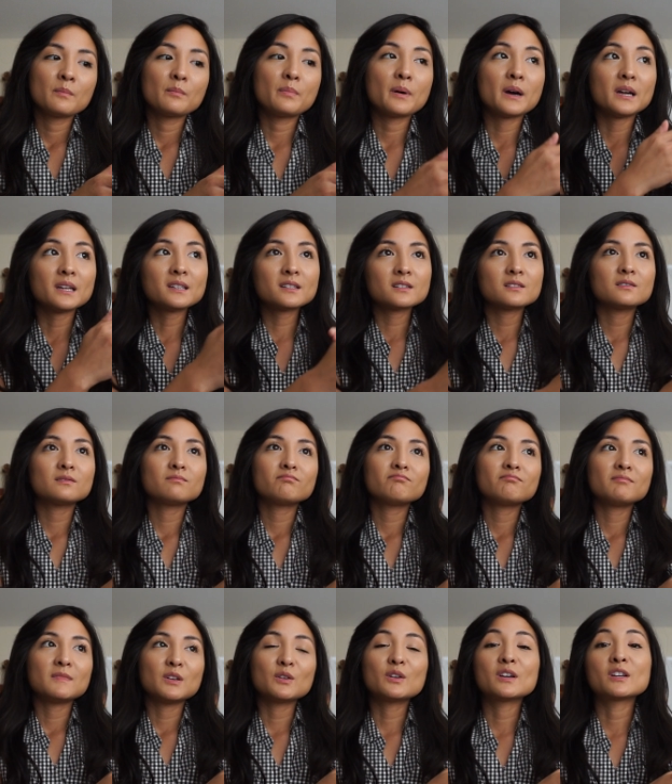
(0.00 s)
but
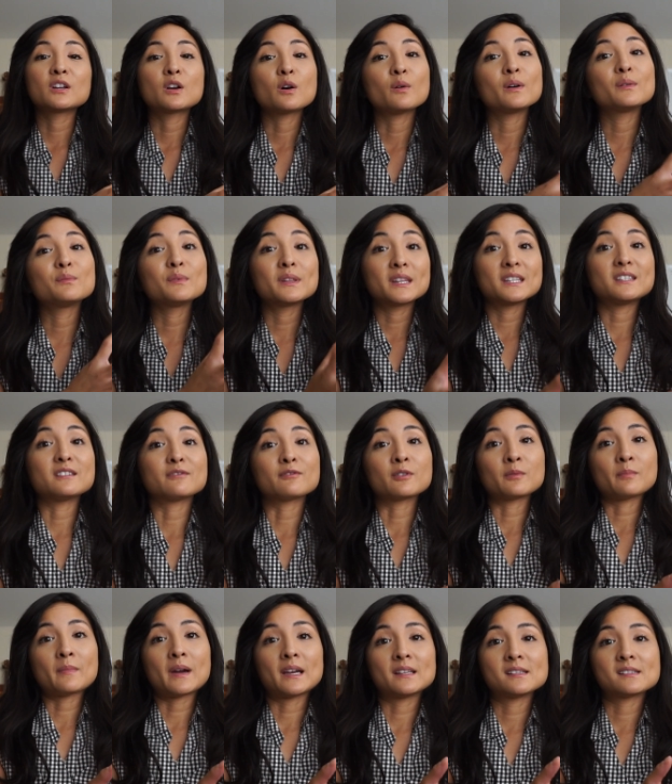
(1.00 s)
you can go in with a
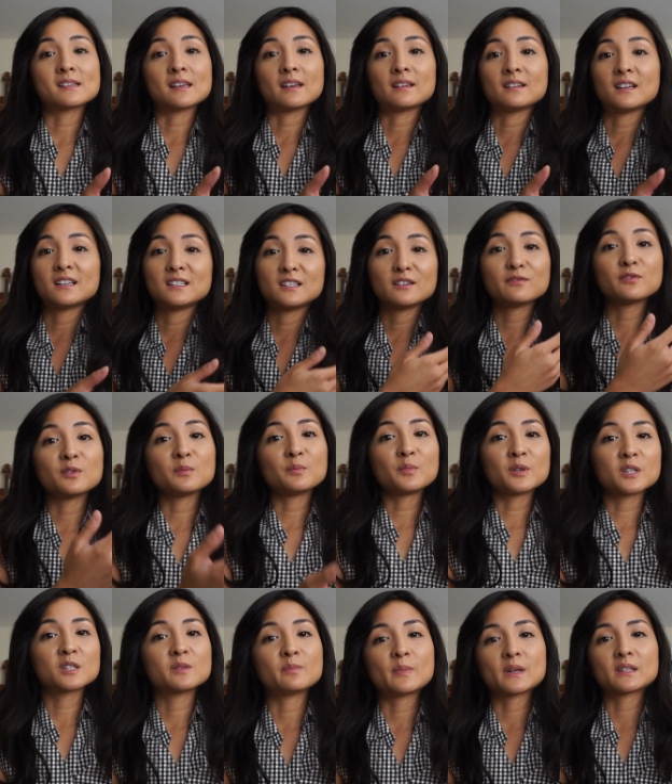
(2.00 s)
different mindset, a different
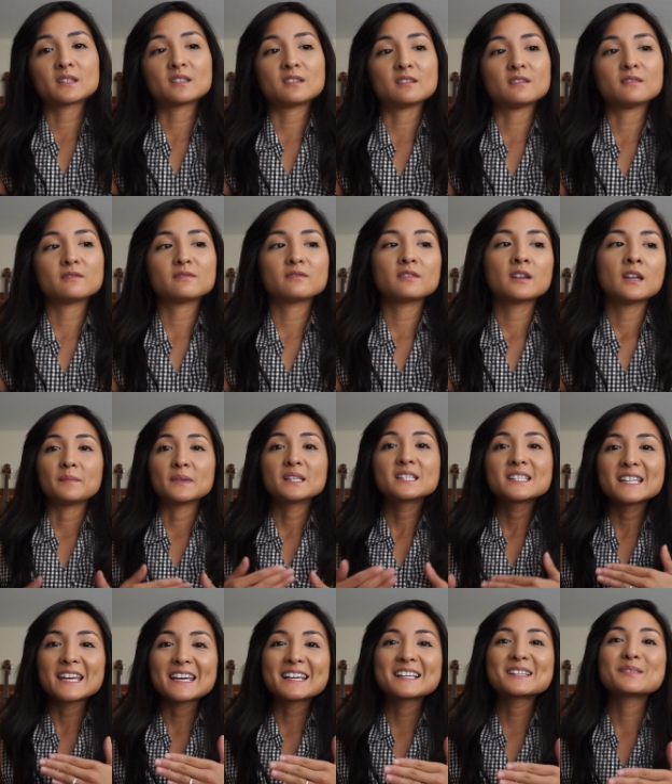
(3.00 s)
perspective.
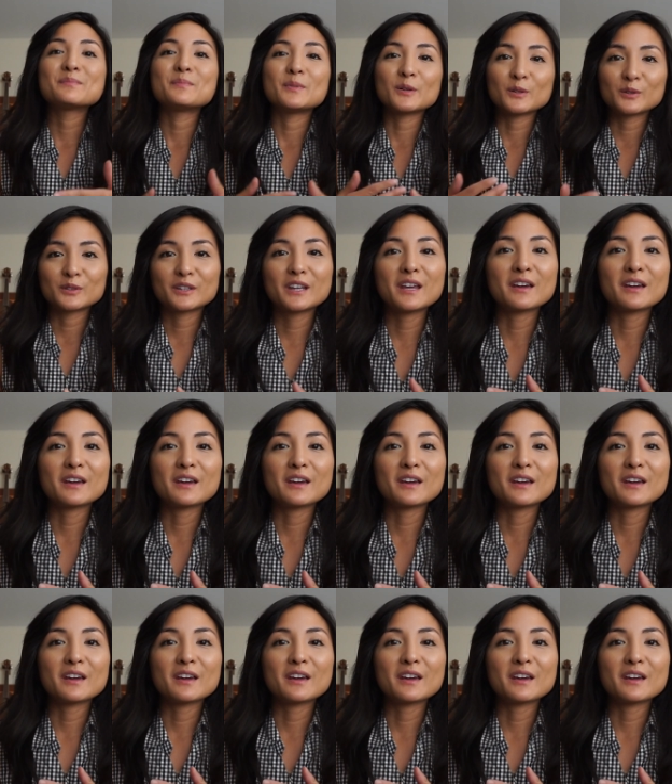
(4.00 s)
Mistakes build